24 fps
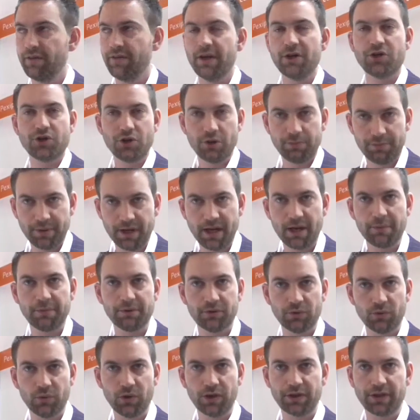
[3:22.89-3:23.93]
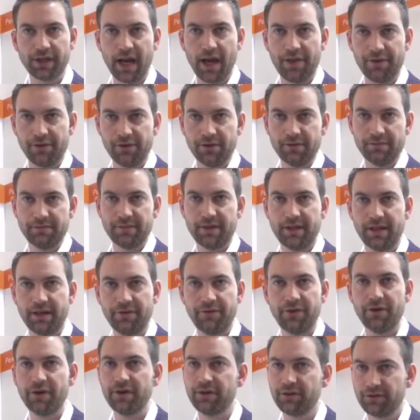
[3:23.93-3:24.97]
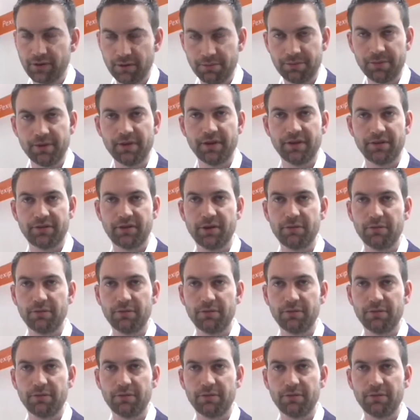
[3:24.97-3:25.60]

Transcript: they should be able to work together in a very simple and